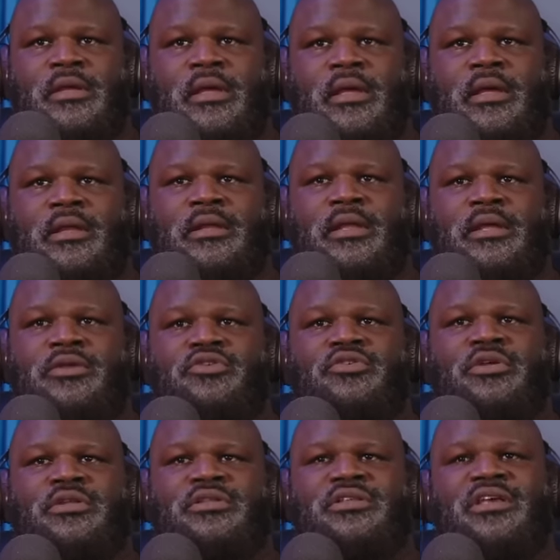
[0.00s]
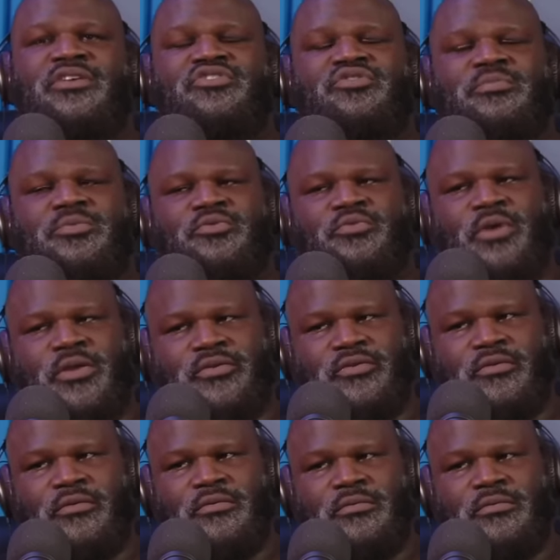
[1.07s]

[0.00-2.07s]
And then you can teach them to wrestle.